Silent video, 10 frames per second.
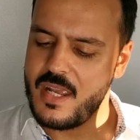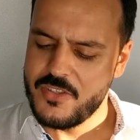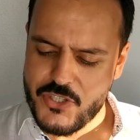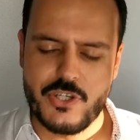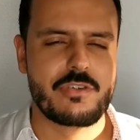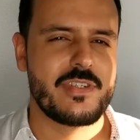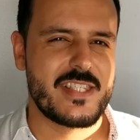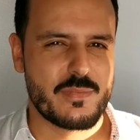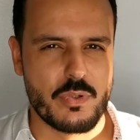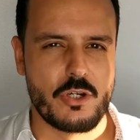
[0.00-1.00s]
it served
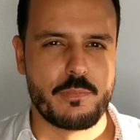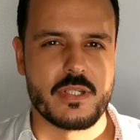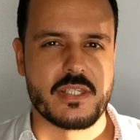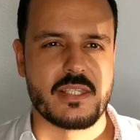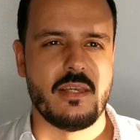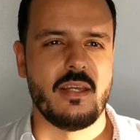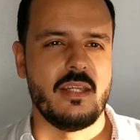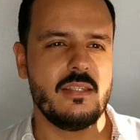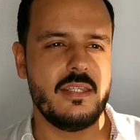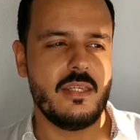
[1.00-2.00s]
its purpose
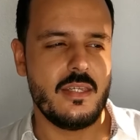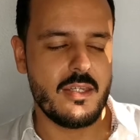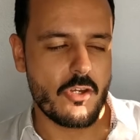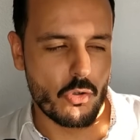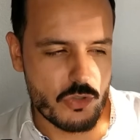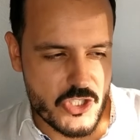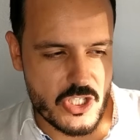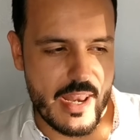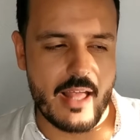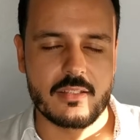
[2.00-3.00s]
in the
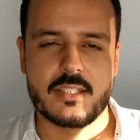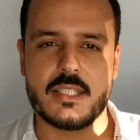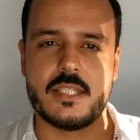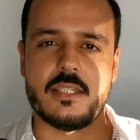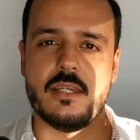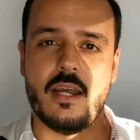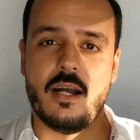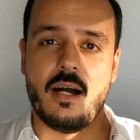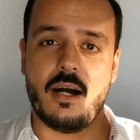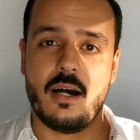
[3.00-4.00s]
originality,
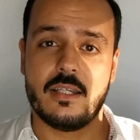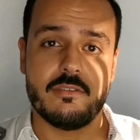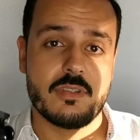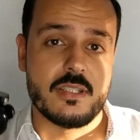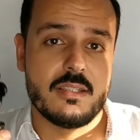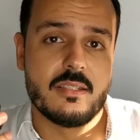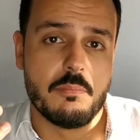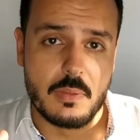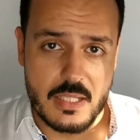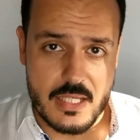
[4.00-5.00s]
uh, even in the
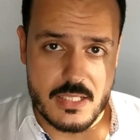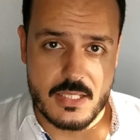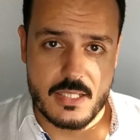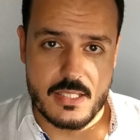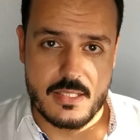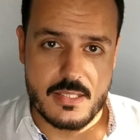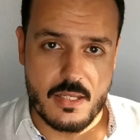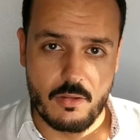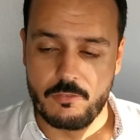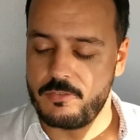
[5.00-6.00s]
blend
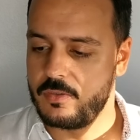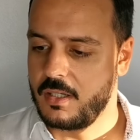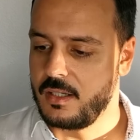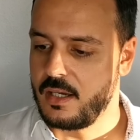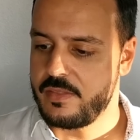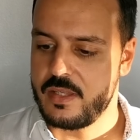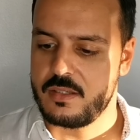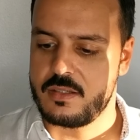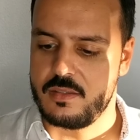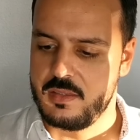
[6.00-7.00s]
itself. Uh, I
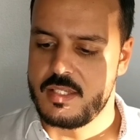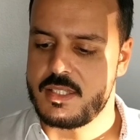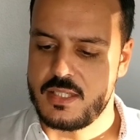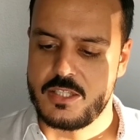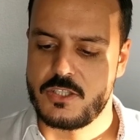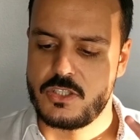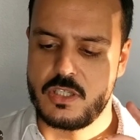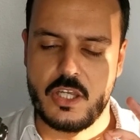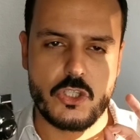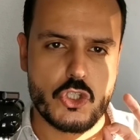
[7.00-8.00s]
think this
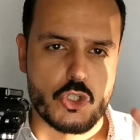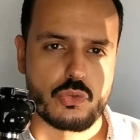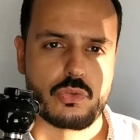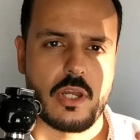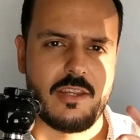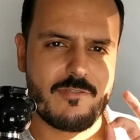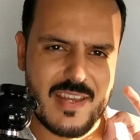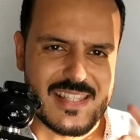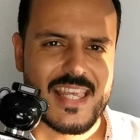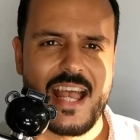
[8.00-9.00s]
is a a
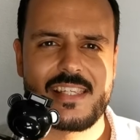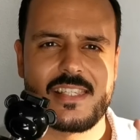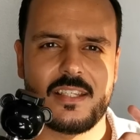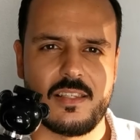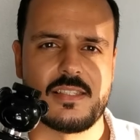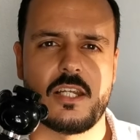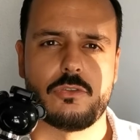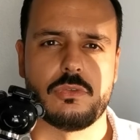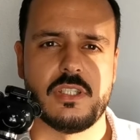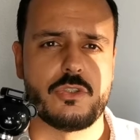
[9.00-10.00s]
fantastic
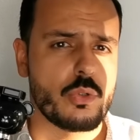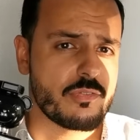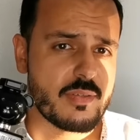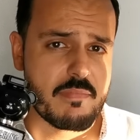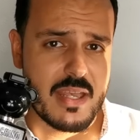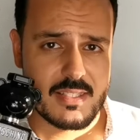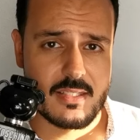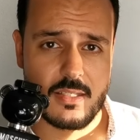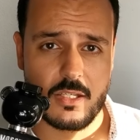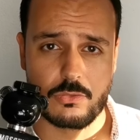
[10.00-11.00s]
designer release, one of the
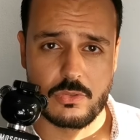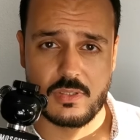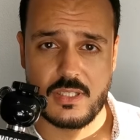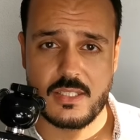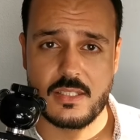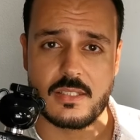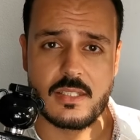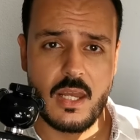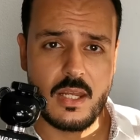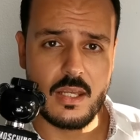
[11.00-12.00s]
best designer
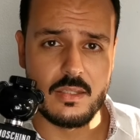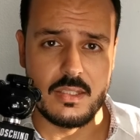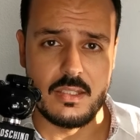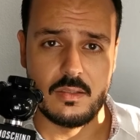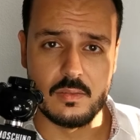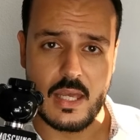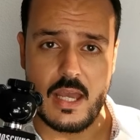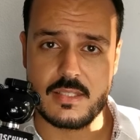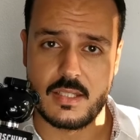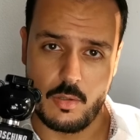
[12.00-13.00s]
releases in the
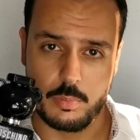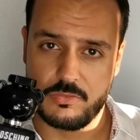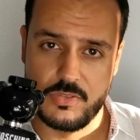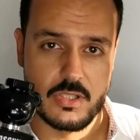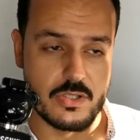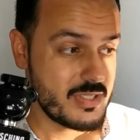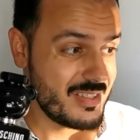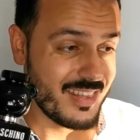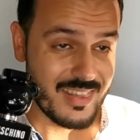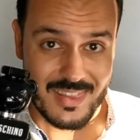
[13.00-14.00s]
last couple of
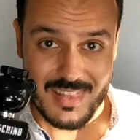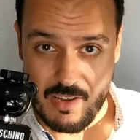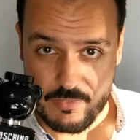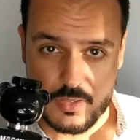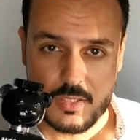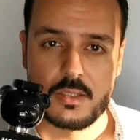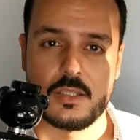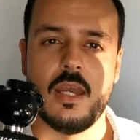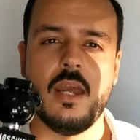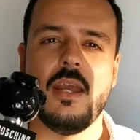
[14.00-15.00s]
years,
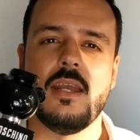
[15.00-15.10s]
definitely.